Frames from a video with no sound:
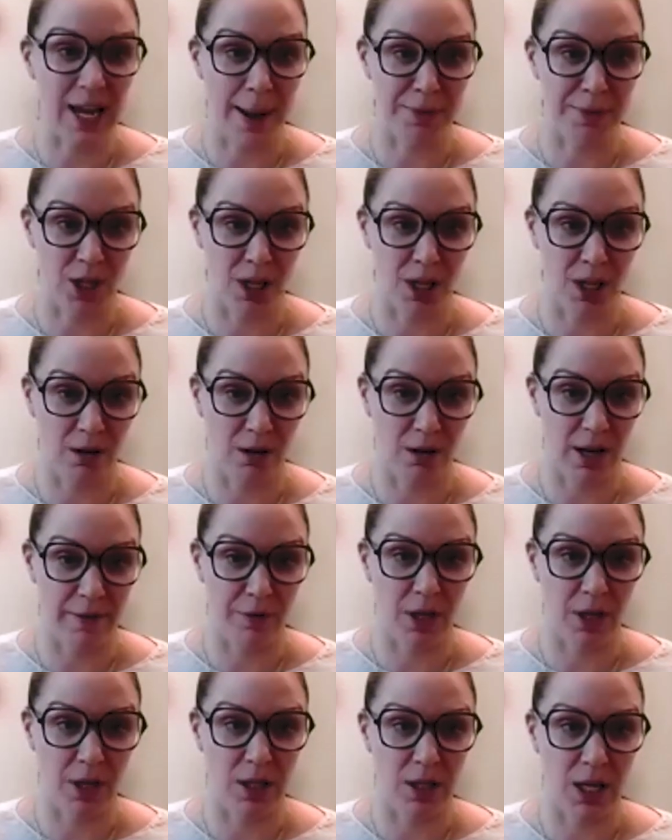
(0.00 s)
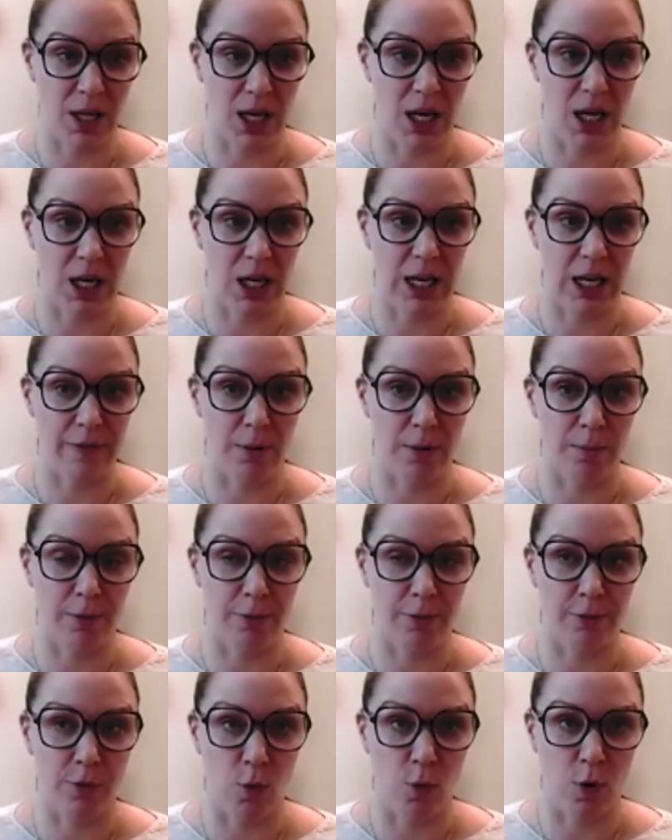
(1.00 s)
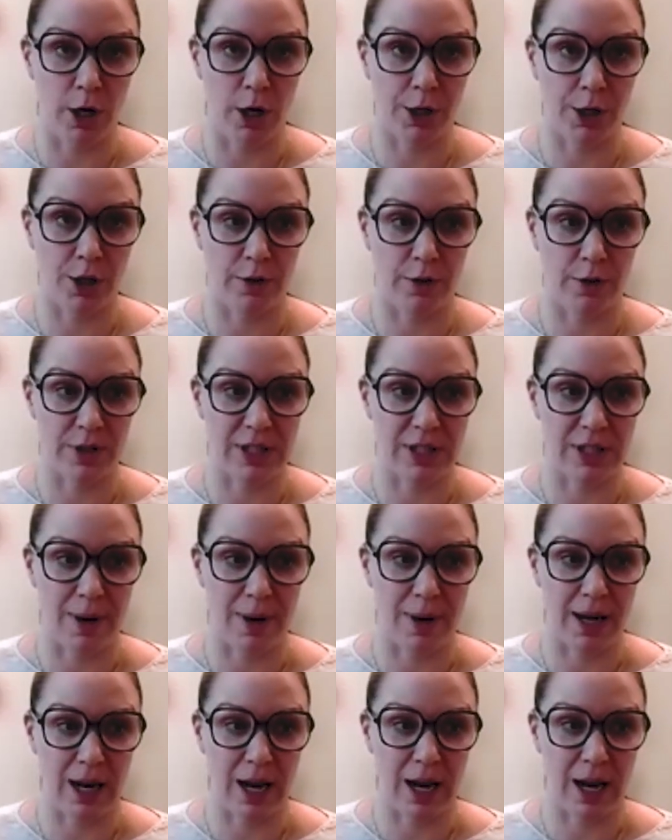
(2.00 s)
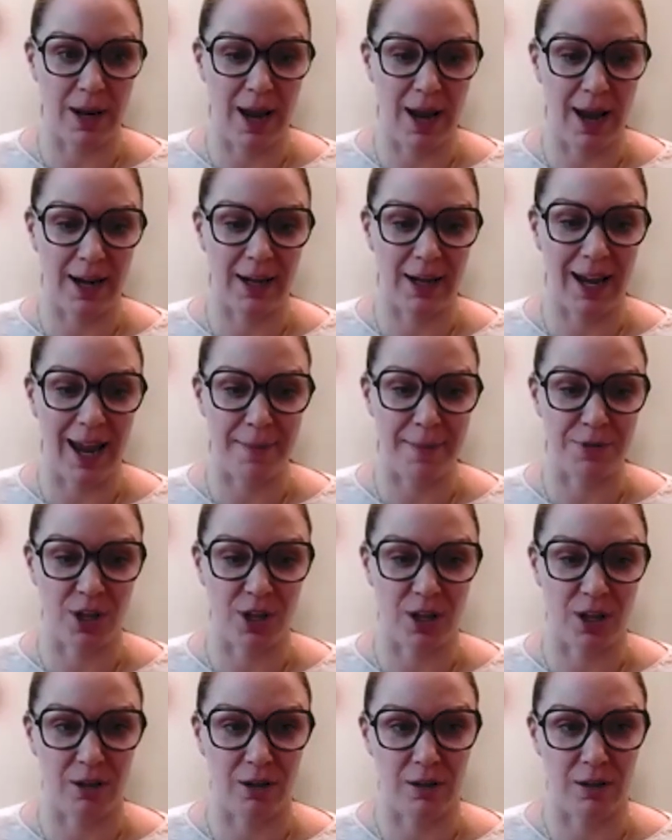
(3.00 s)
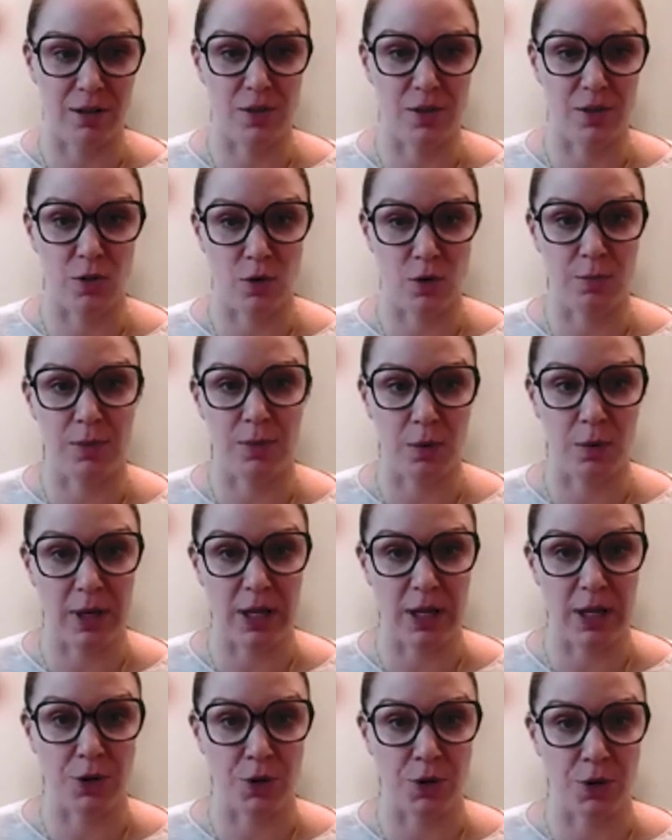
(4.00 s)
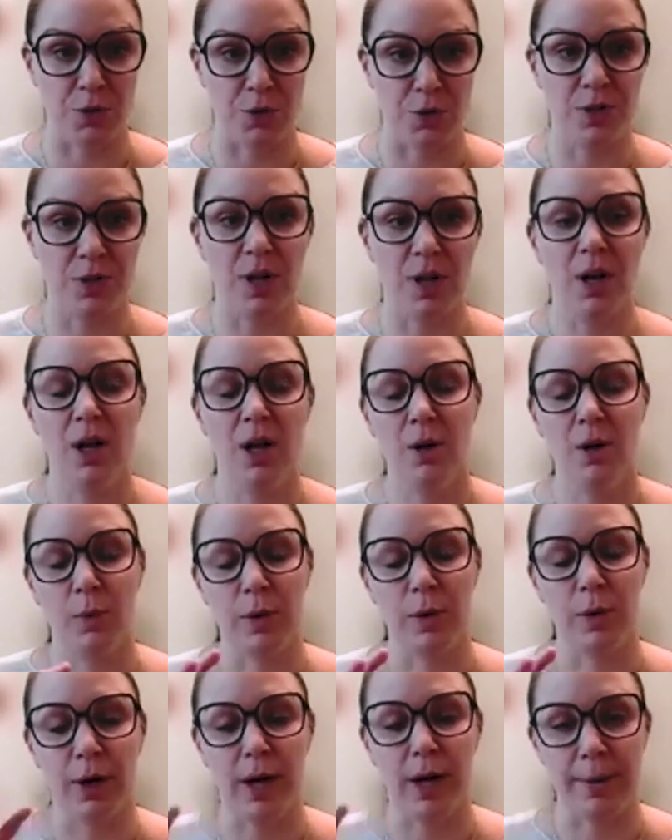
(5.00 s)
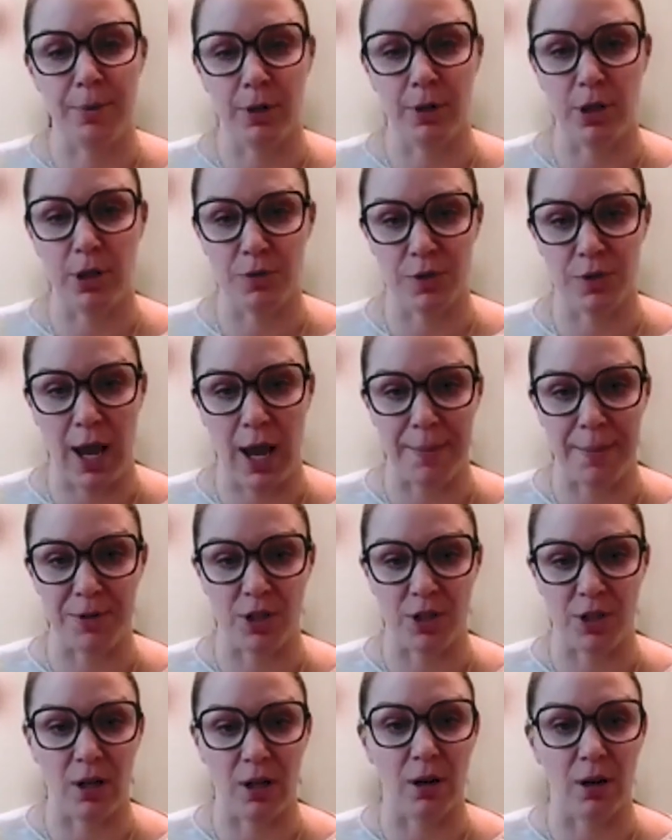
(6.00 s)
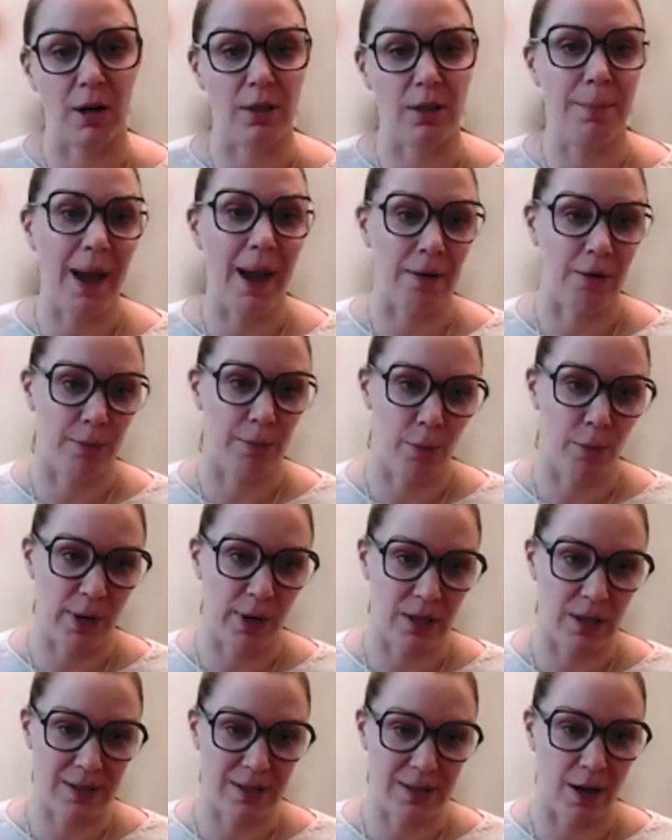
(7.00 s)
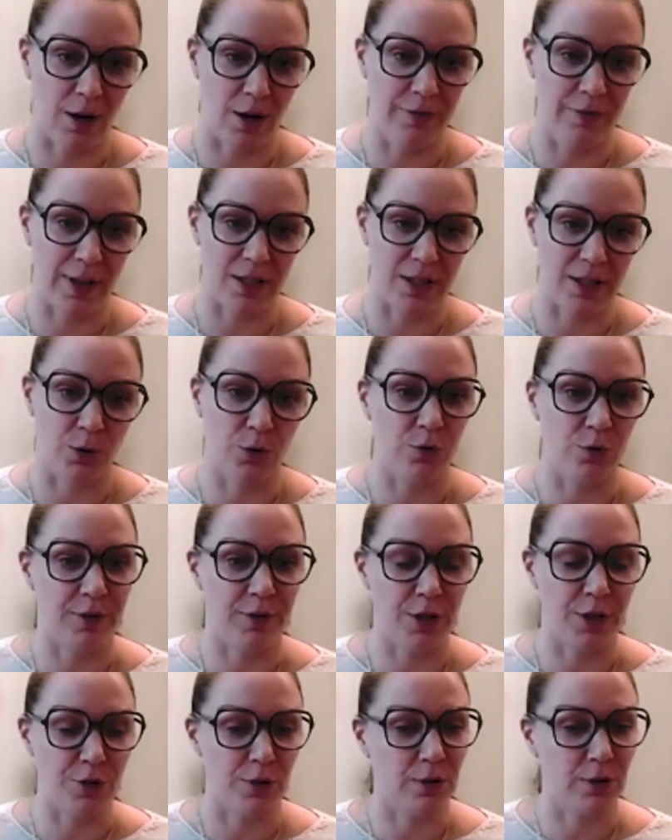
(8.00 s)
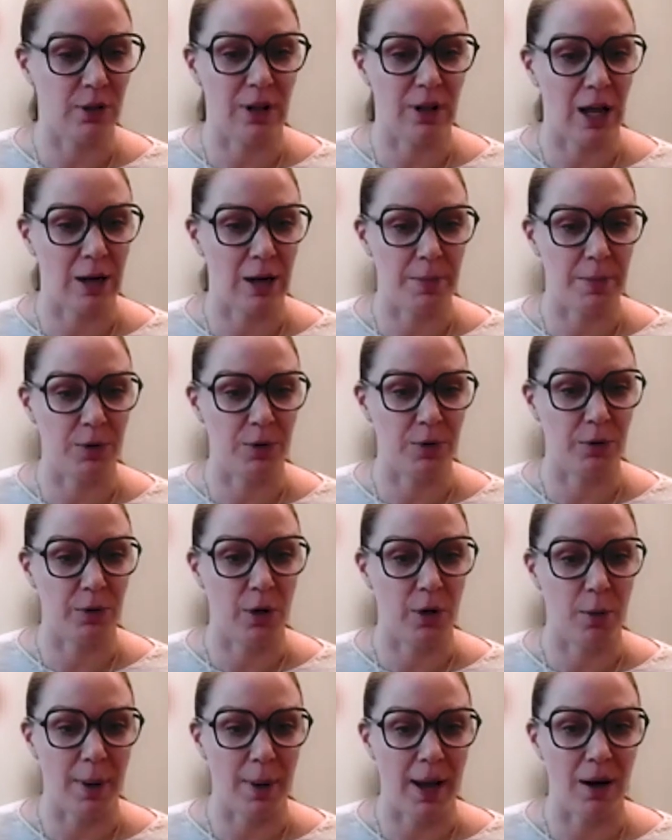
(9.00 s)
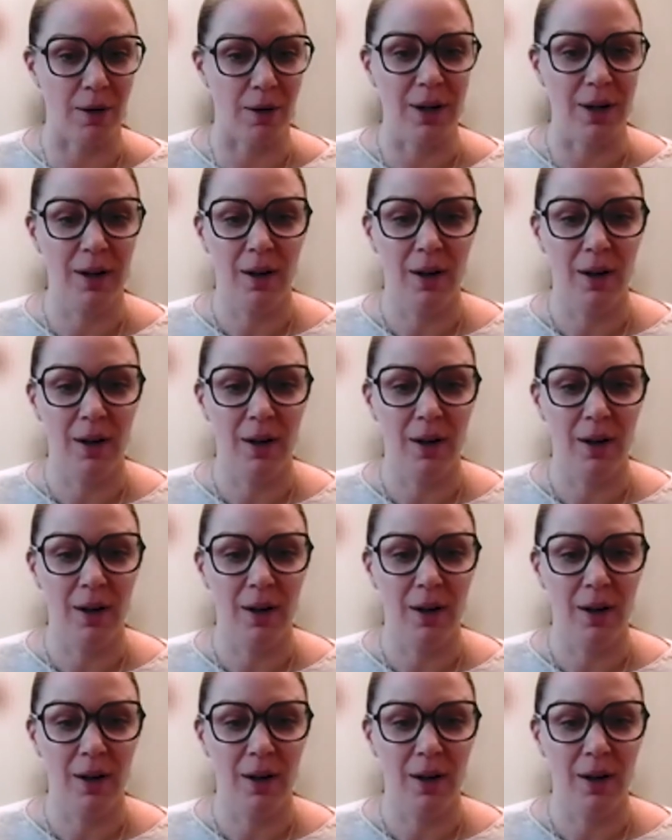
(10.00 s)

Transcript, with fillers: captioning on everything, and even before University of Miami had captioning on the Zoom that we use. We were mm-hmm. able to use captioning on the PowerPoint itself. That's a cool feature that a lot of people don't know about.